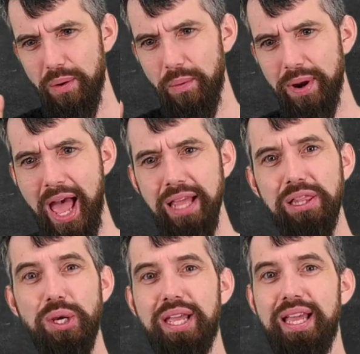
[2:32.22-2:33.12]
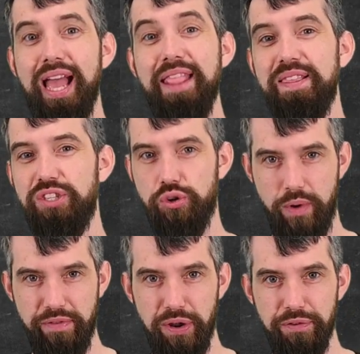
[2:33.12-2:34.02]
When I look at this
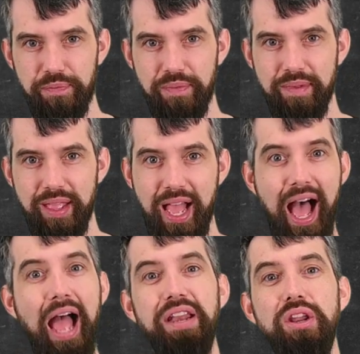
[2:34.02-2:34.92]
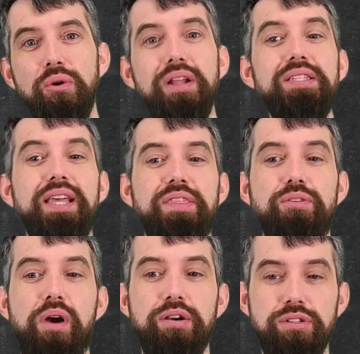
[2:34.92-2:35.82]
derivative, I notice that
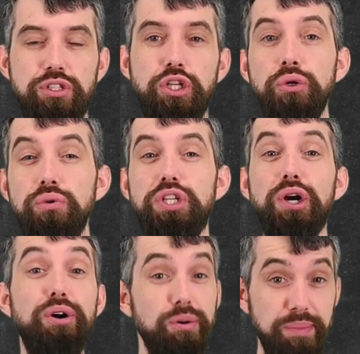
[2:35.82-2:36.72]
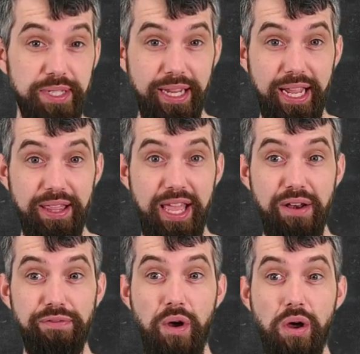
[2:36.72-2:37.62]
there are two terms in it that
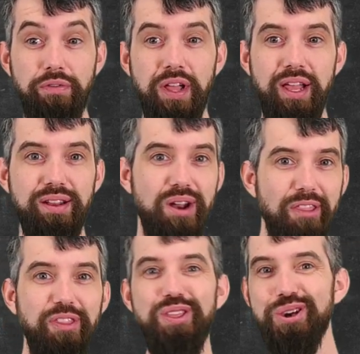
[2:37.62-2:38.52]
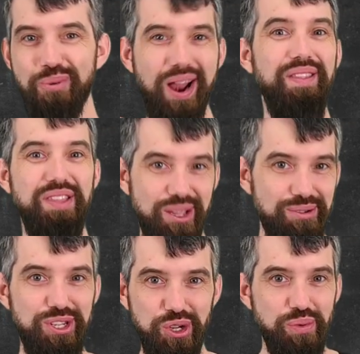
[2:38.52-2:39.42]
involve not the u1 and the
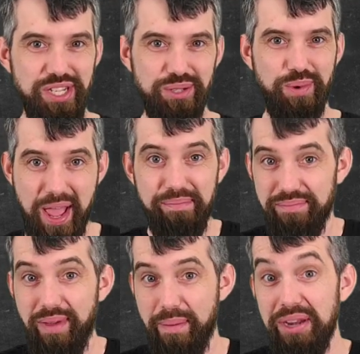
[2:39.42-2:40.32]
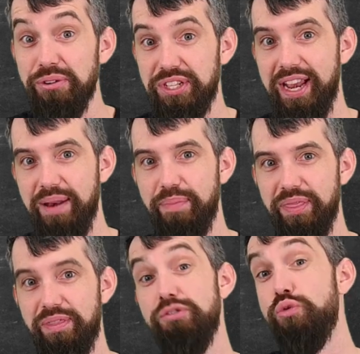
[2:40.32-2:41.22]
u2, which is what I'm interested in,
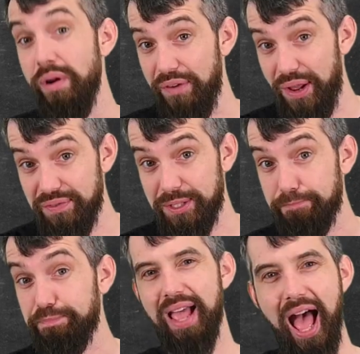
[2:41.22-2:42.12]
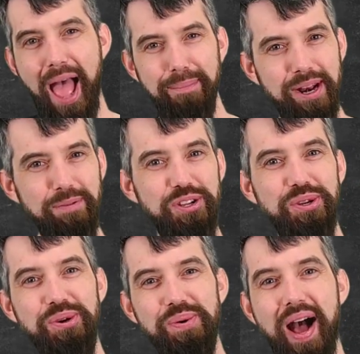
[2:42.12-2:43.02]
but their derivatives. I'm going to
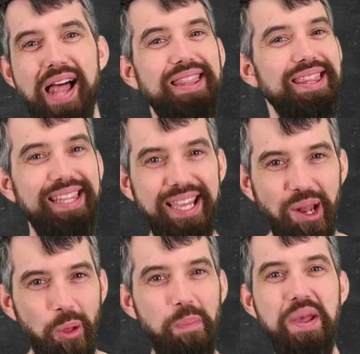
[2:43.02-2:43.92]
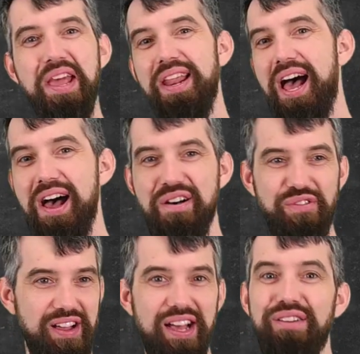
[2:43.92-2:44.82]
do a little bit of
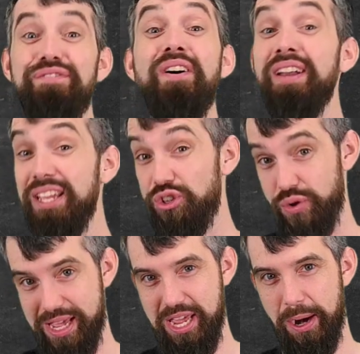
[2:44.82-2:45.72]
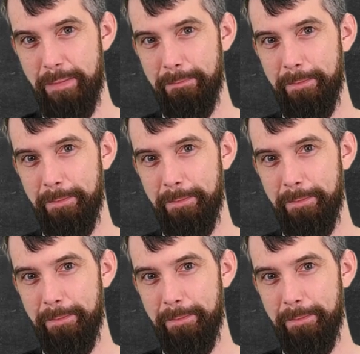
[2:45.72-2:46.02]
a funky trick here.